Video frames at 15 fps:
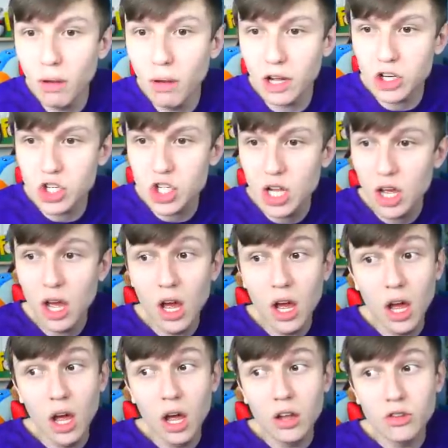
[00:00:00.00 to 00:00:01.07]
much.
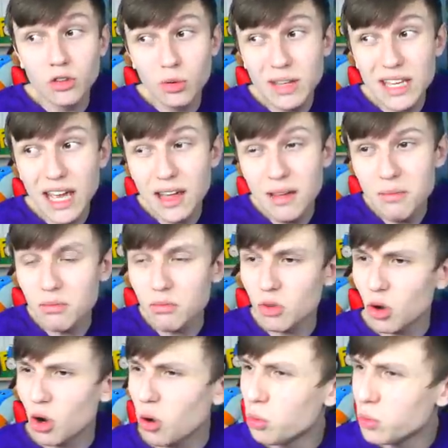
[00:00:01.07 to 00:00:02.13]
Do we get him?
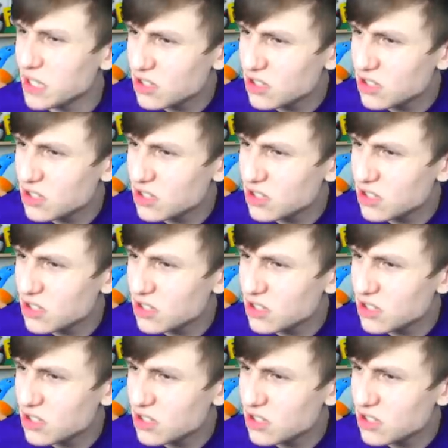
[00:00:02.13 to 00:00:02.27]
Oh, we